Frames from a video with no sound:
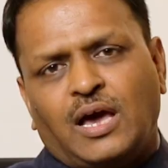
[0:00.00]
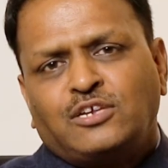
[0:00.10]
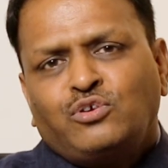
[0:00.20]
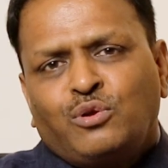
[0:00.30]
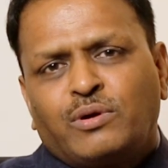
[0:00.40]

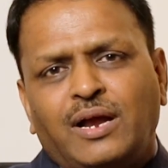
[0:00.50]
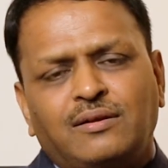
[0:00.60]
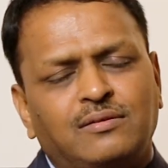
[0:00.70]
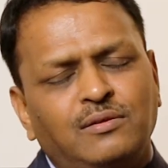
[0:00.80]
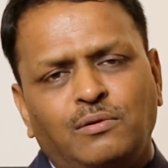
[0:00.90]
As you look
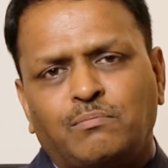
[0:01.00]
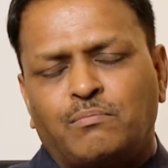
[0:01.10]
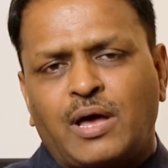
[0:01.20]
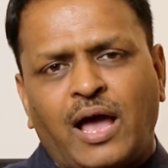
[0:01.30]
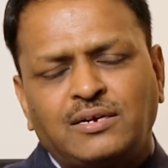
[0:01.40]
at
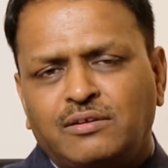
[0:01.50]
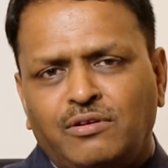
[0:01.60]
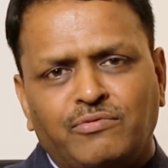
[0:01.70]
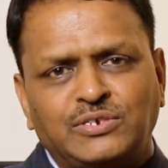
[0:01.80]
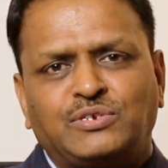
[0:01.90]
active
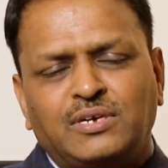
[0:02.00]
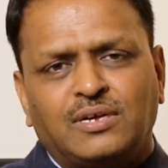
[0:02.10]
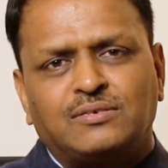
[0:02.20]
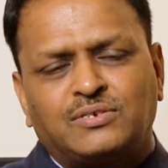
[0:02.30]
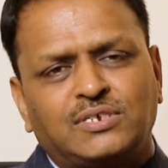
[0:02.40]
investing
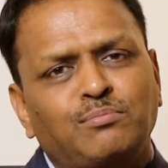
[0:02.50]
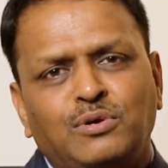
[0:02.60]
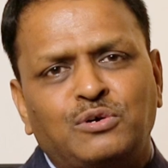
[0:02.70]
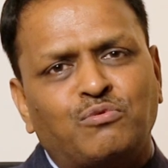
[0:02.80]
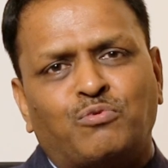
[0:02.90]
is
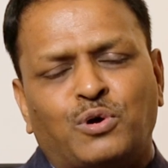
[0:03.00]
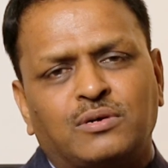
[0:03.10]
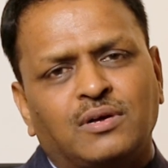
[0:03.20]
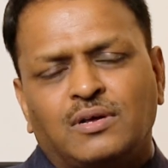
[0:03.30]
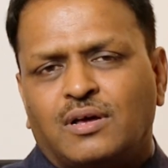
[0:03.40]
similar to
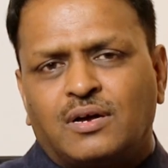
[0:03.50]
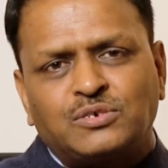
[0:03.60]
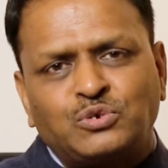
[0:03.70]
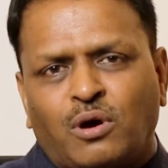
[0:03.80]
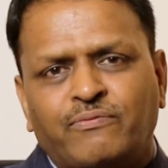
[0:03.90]
what a
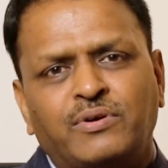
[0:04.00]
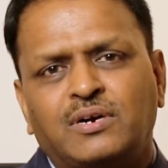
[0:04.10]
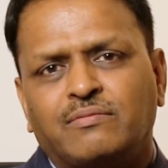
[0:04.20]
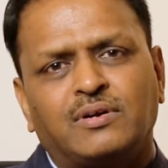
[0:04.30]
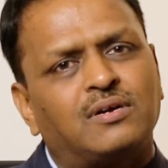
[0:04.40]
chauffeur
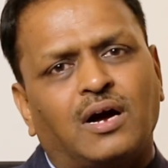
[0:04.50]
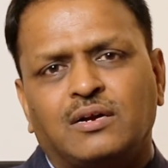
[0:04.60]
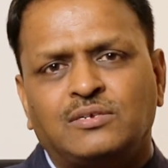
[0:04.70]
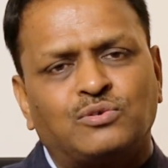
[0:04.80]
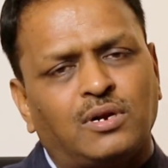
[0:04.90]
driven
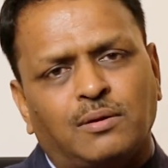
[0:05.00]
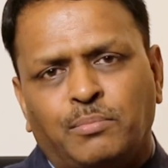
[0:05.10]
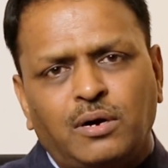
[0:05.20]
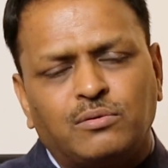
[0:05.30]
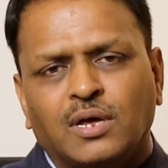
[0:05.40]
car is all
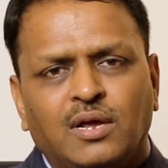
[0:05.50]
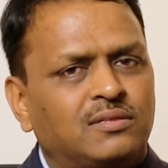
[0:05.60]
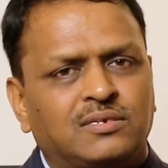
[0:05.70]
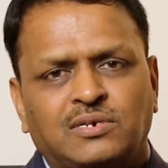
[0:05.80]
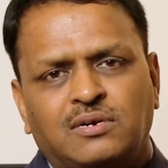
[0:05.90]
about.
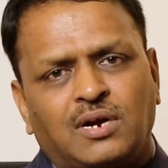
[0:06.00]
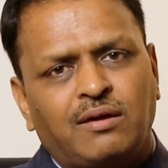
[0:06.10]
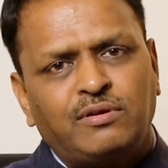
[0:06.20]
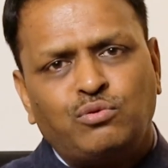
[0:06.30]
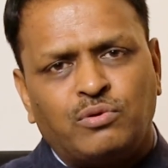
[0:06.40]
There's a
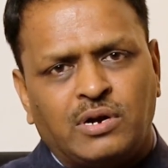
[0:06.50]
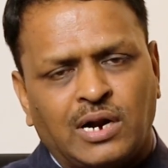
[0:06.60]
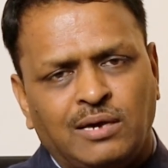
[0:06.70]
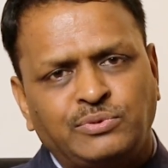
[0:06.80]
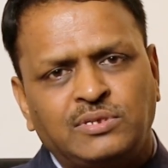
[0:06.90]
driver who
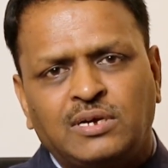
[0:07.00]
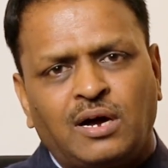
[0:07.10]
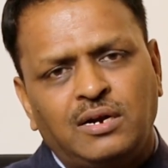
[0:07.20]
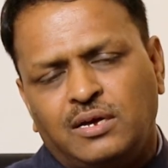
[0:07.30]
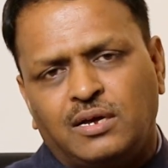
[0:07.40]
drives the
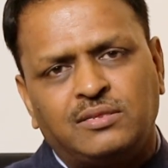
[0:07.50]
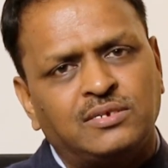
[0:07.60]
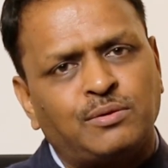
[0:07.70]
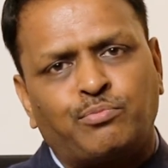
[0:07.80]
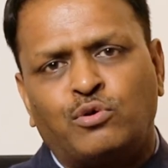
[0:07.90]
car. Here
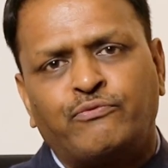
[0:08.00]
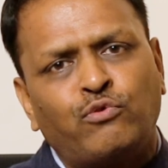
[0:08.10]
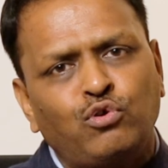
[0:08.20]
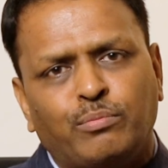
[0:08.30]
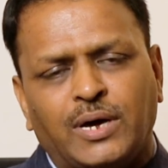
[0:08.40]
there's a
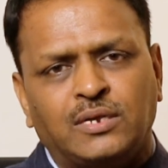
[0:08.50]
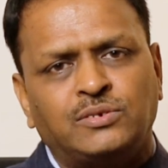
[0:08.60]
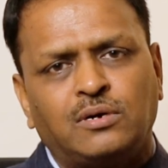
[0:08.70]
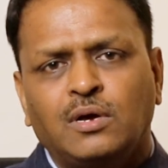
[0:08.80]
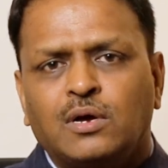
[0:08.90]
portfolio
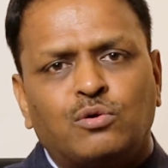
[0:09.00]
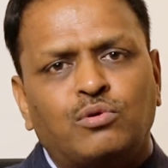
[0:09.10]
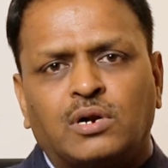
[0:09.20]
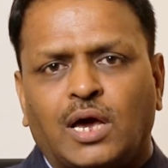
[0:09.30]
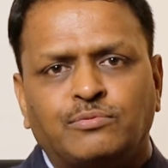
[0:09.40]
manager
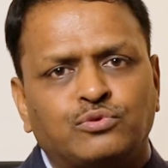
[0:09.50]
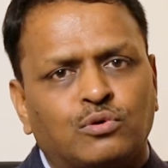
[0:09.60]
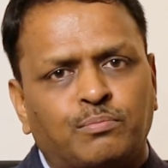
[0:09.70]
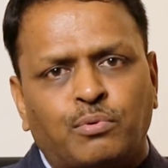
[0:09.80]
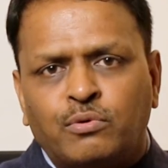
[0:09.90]
who drives
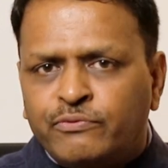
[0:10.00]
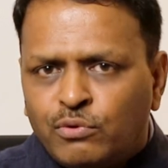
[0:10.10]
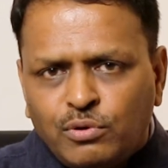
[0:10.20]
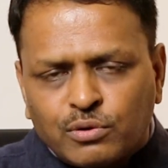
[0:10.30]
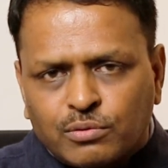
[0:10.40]
your
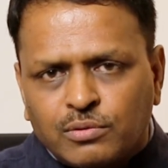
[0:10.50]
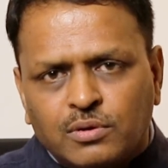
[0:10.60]
portfolio.